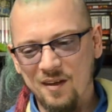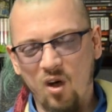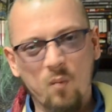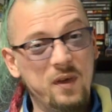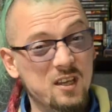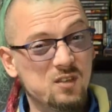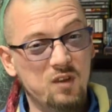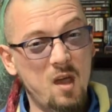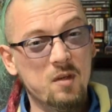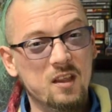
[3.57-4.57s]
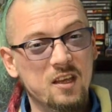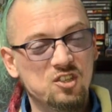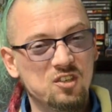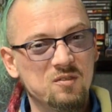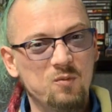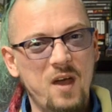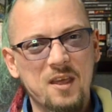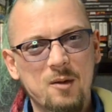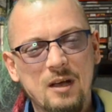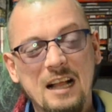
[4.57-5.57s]
on PS3 emulation where
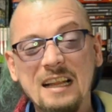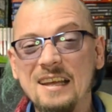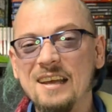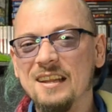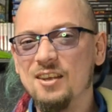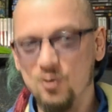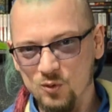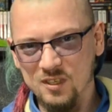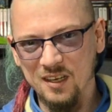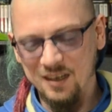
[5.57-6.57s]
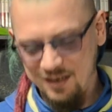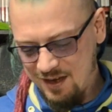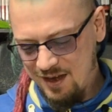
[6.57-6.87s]
they were clearly using